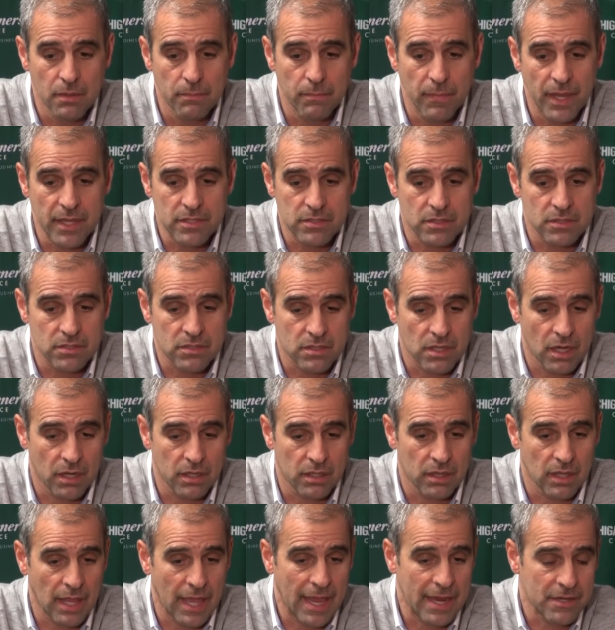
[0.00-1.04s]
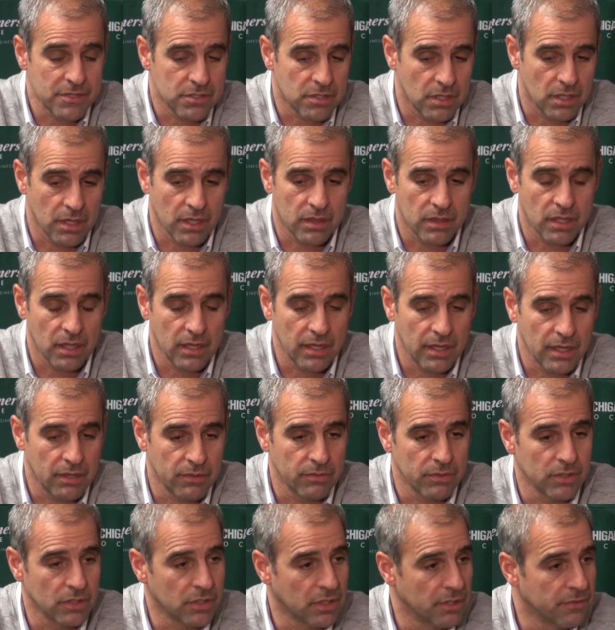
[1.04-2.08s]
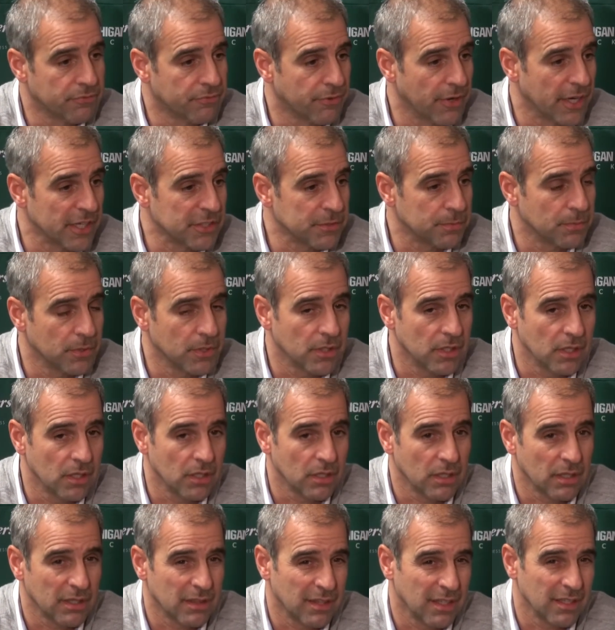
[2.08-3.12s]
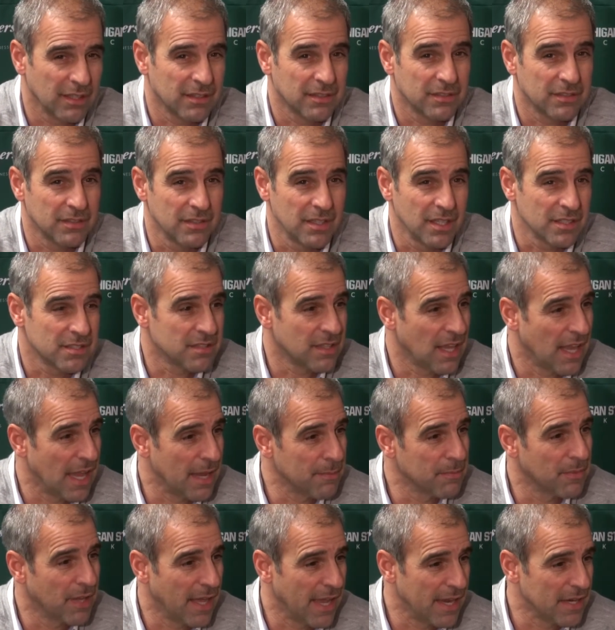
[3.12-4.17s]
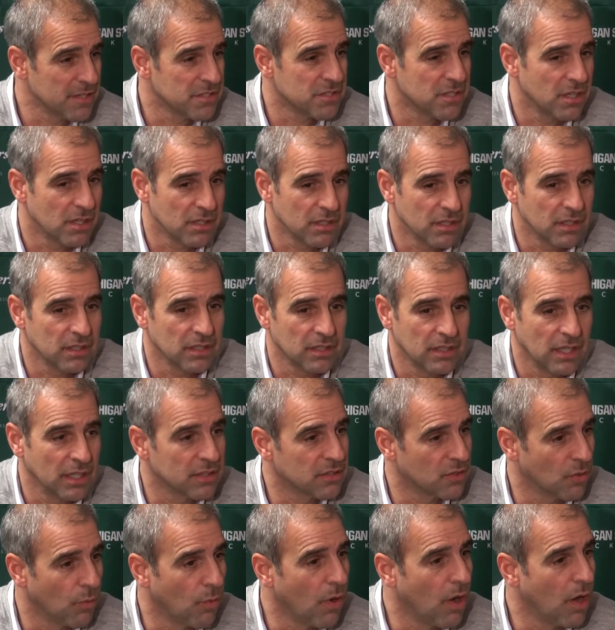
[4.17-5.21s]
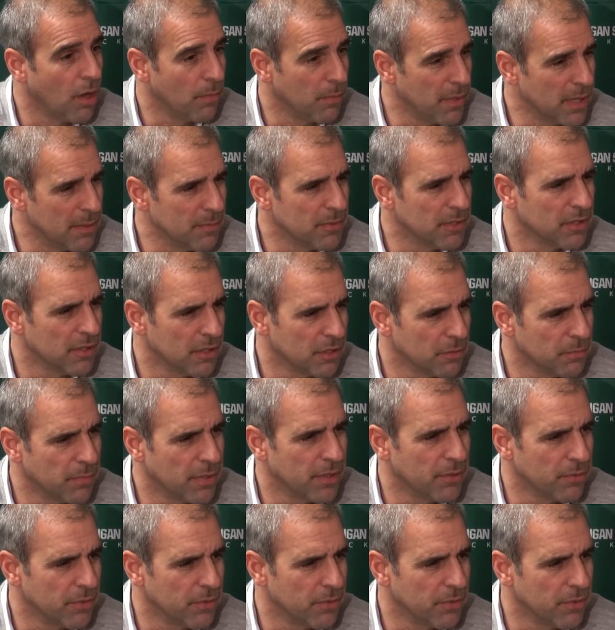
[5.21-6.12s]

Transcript: Mason started last year. I thought he had a real good freshman year. I think this time last year he hit the wall maybe a little bit.